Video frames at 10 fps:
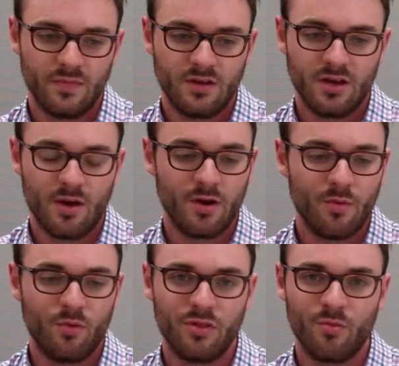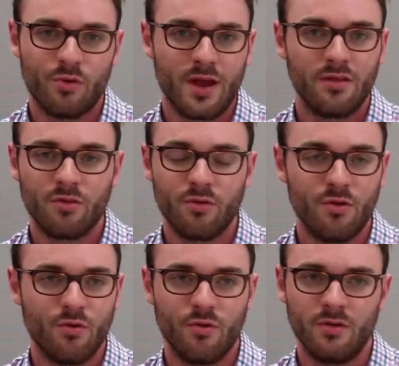coming up with a
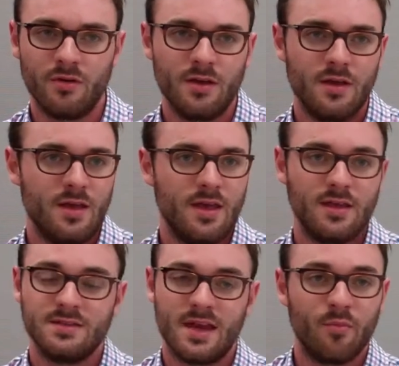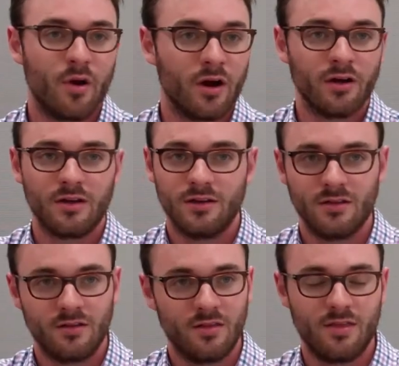breakthrough in Denmark,
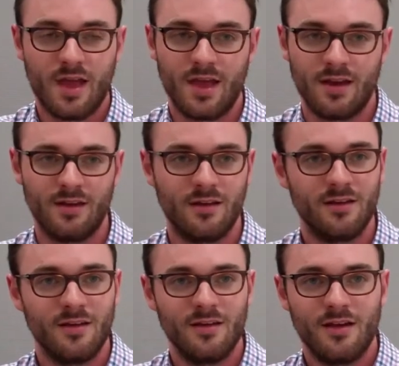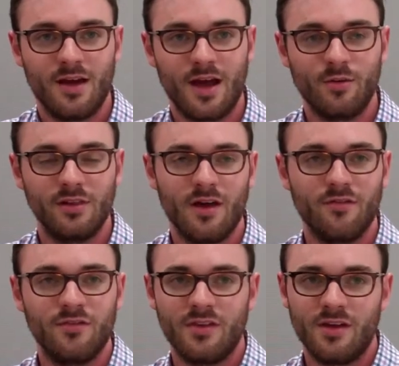then I would
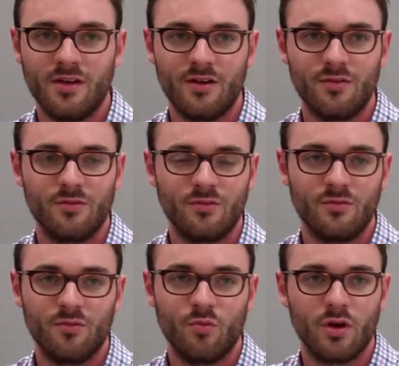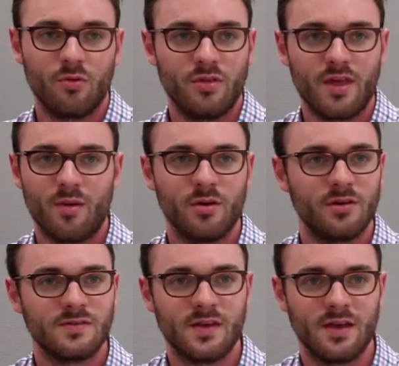love to work with that
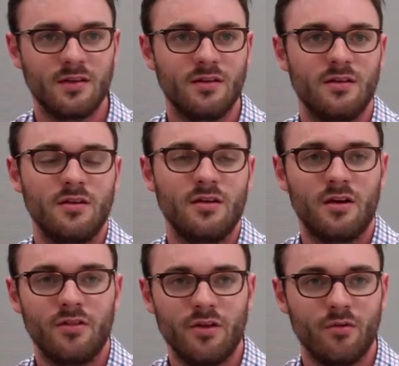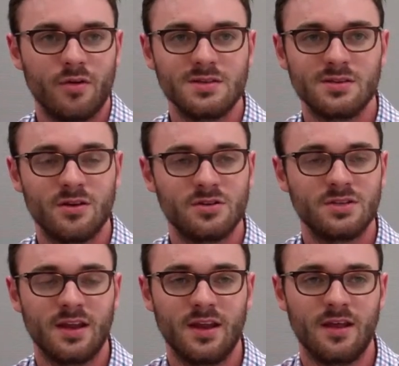person on their research.
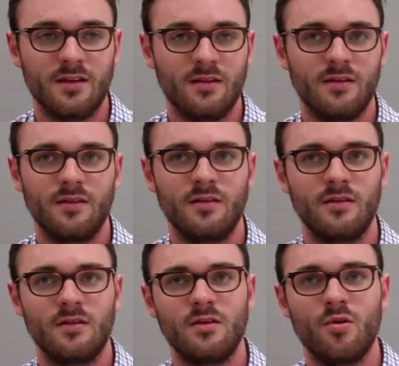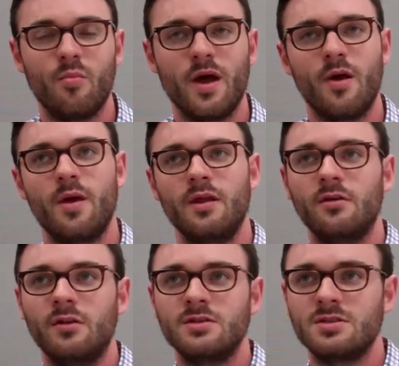And
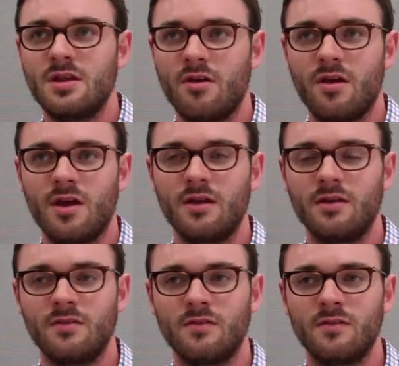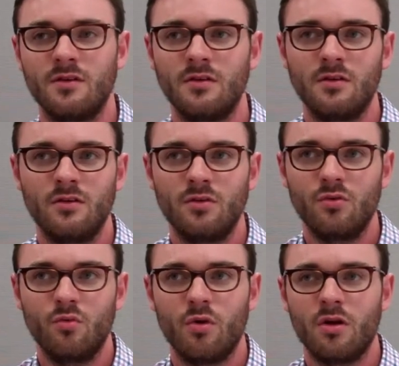biomedical engineering, it's
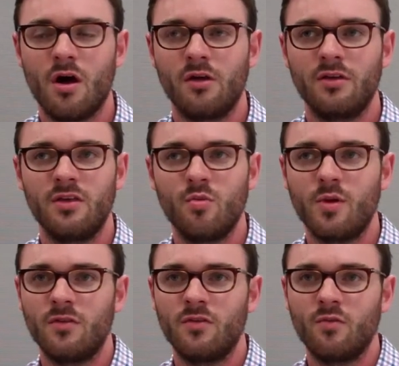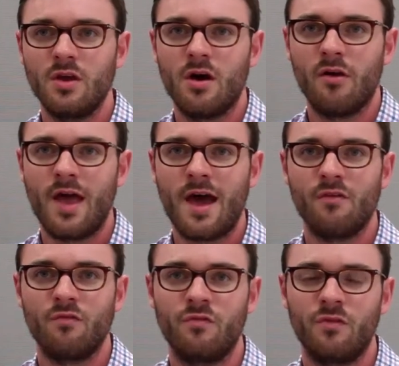we're all humans. We all
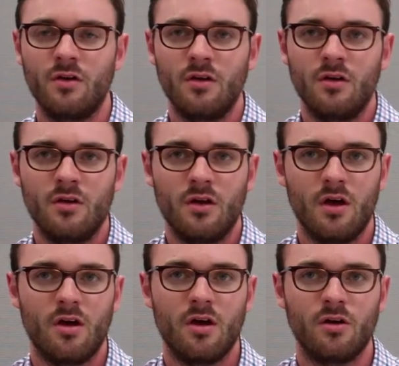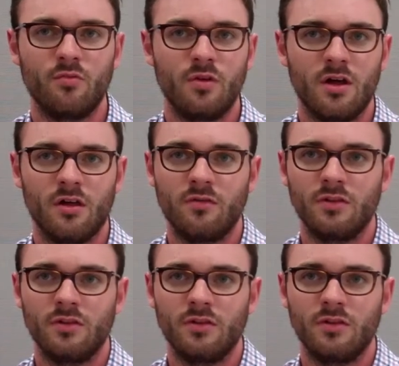have a heart. We all have a